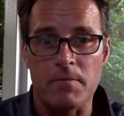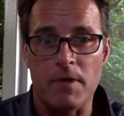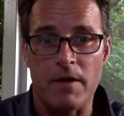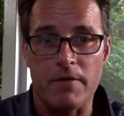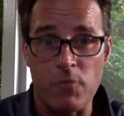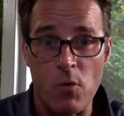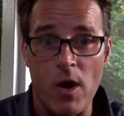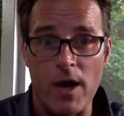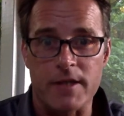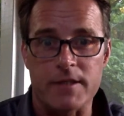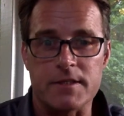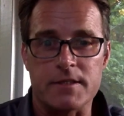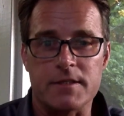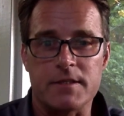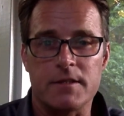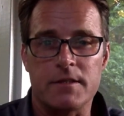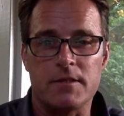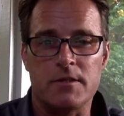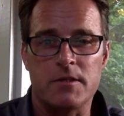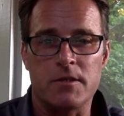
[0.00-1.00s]
of
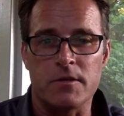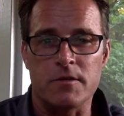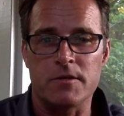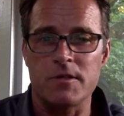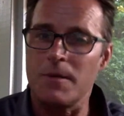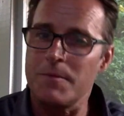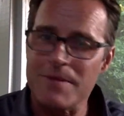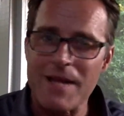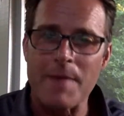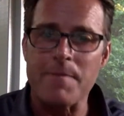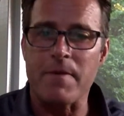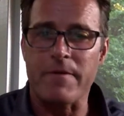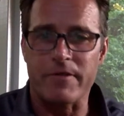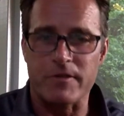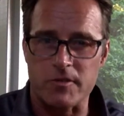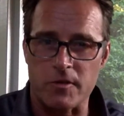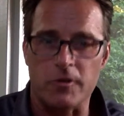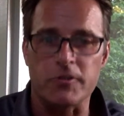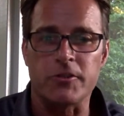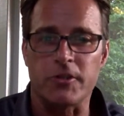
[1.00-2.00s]
once to some type of a
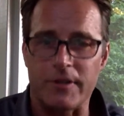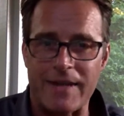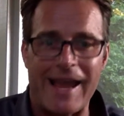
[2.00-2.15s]
social